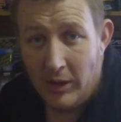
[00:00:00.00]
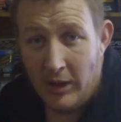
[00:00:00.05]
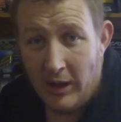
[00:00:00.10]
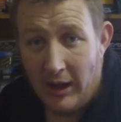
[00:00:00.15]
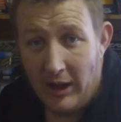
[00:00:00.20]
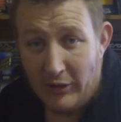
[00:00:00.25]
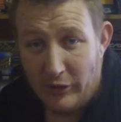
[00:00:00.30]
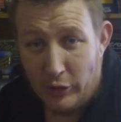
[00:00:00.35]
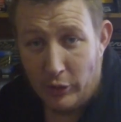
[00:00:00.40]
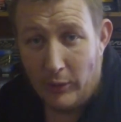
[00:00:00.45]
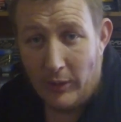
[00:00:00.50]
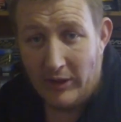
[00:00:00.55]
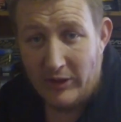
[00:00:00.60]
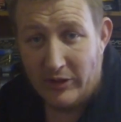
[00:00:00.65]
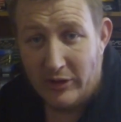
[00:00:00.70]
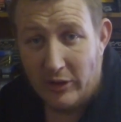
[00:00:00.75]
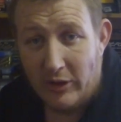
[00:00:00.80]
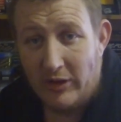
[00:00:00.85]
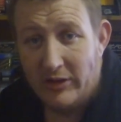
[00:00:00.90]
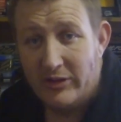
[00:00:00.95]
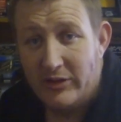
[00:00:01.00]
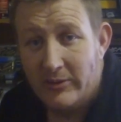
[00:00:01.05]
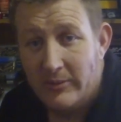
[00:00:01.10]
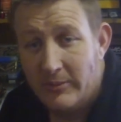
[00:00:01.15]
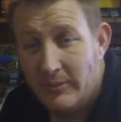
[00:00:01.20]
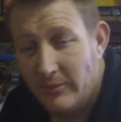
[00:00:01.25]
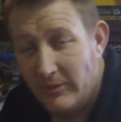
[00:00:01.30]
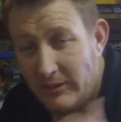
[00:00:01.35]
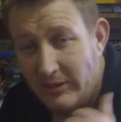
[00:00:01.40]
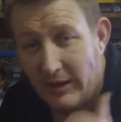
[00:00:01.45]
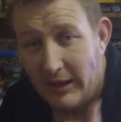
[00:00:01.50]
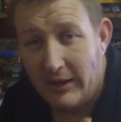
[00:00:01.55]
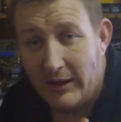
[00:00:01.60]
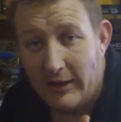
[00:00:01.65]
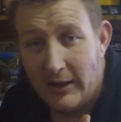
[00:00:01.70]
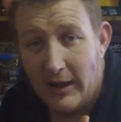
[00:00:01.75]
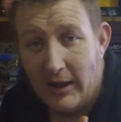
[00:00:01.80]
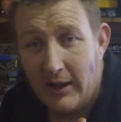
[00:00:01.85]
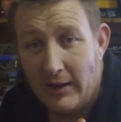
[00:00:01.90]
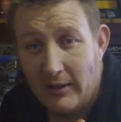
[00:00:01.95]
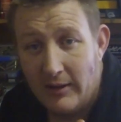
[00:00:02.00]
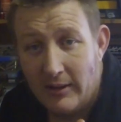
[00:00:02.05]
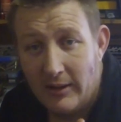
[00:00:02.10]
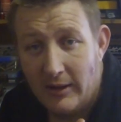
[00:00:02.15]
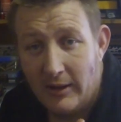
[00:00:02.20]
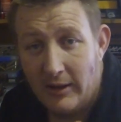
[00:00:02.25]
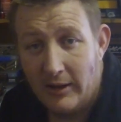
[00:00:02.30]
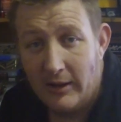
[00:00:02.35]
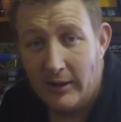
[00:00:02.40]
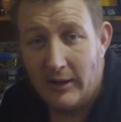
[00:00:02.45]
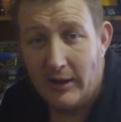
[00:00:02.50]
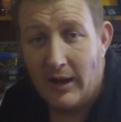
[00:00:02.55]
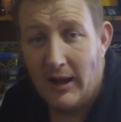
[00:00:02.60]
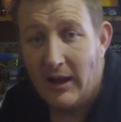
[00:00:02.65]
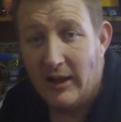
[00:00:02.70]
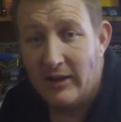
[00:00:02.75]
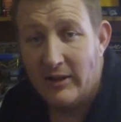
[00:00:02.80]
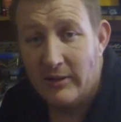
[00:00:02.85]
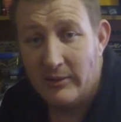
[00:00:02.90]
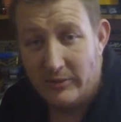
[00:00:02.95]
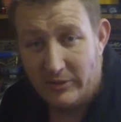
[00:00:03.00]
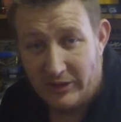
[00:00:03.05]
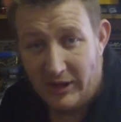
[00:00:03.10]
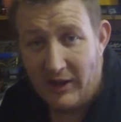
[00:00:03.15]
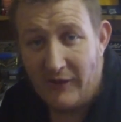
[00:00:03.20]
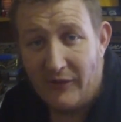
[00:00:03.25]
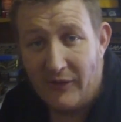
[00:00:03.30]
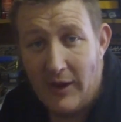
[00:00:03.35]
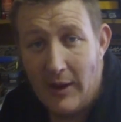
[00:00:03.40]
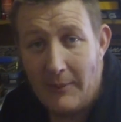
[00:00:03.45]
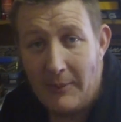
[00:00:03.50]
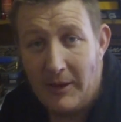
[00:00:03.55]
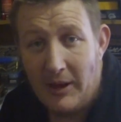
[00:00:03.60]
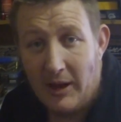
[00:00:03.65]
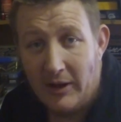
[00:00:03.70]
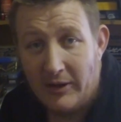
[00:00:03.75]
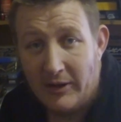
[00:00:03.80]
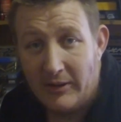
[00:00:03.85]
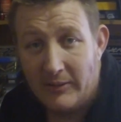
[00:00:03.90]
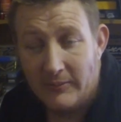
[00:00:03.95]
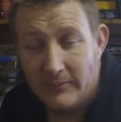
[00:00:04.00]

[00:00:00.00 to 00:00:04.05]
As always guys, take care, and safe and happy hunting.